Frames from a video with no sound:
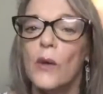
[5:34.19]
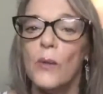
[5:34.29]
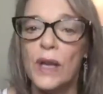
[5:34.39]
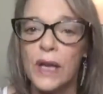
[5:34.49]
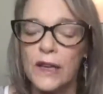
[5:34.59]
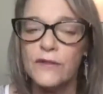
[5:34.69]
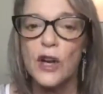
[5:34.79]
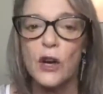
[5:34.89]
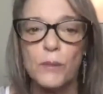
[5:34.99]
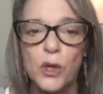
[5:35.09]
We lift
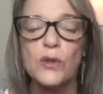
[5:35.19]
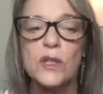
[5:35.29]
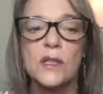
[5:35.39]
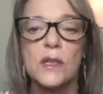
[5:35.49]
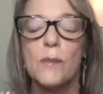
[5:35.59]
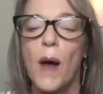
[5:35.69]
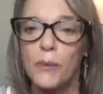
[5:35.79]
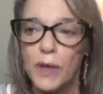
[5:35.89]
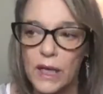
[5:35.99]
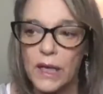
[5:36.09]
our immune system
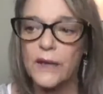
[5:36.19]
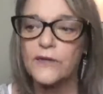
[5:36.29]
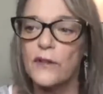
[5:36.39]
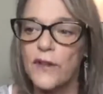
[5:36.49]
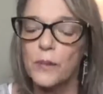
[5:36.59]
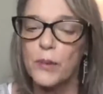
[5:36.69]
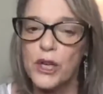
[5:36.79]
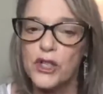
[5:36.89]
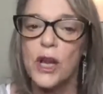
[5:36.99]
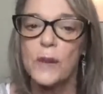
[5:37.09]
up. We lift our
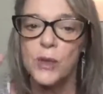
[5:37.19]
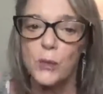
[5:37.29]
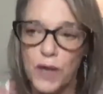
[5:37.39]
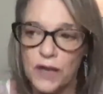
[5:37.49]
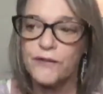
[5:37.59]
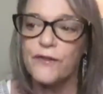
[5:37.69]
vibration up so we can